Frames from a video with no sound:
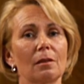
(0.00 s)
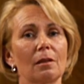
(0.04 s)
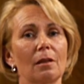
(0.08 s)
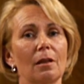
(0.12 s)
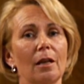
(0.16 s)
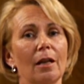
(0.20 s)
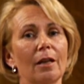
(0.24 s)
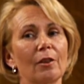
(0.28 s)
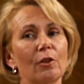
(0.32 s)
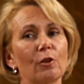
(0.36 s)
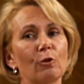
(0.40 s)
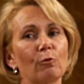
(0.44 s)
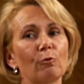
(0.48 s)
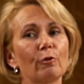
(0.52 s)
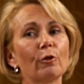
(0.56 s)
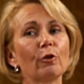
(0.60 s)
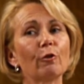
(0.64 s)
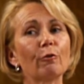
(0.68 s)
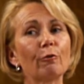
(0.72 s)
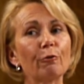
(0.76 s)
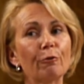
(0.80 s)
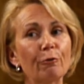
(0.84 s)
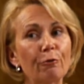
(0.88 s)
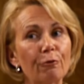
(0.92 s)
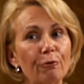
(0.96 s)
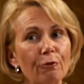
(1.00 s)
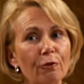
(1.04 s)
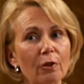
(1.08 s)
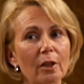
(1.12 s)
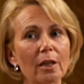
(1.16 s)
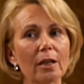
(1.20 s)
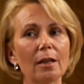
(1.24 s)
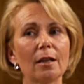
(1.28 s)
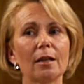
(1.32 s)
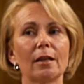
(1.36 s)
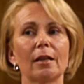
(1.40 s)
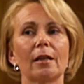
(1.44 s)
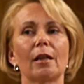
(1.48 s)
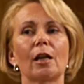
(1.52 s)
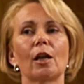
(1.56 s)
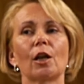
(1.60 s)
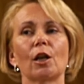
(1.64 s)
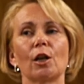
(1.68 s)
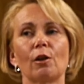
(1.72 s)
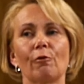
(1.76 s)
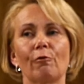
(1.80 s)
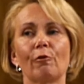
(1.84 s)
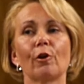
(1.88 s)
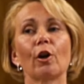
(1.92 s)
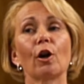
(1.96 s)
and the real feeling
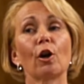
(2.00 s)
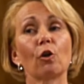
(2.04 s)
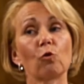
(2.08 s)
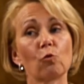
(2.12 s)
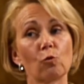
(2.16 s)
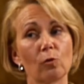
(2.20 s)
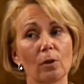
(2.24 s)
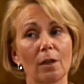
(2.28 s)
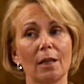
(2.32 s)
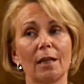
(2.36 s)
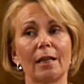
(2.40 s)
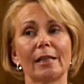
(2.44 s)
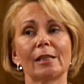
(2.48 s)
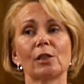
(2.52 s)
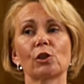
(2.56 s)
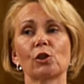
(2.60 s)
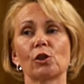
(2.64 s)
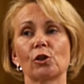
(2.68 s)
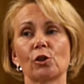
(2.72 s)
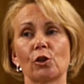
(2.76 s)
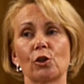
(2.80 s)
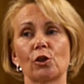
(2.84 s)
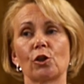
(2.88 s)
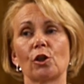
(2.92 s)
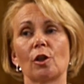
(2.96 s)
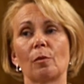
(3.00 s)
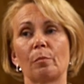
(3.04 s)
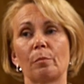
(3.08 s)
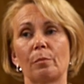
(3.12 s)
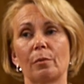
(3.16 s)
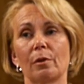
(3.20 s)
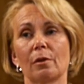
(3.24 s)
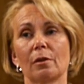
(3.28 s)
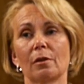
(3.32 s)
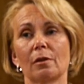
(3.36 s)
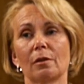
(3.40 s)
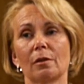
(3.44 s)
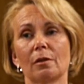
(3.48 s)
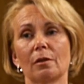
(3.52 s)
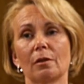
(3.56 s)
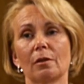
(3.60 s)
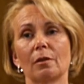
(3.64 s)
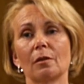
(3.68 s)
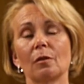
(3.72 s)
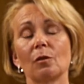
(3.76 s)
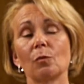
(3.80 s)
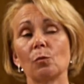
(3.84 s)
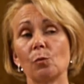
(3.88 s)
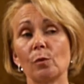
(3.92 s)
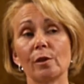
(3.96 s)
of a relationship
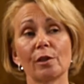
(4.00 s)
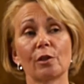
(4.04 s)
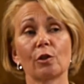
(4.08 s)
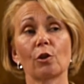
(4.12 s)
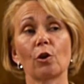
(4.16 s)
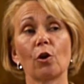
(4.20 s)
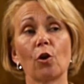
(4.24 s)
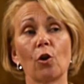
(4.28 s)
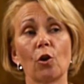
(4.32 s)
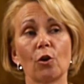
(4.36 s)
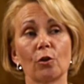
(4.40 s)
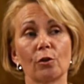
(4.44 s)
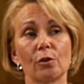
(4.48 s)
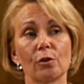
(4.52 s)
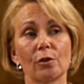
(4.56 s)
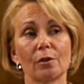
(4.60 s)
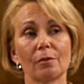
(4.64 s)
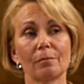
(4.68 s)
with God.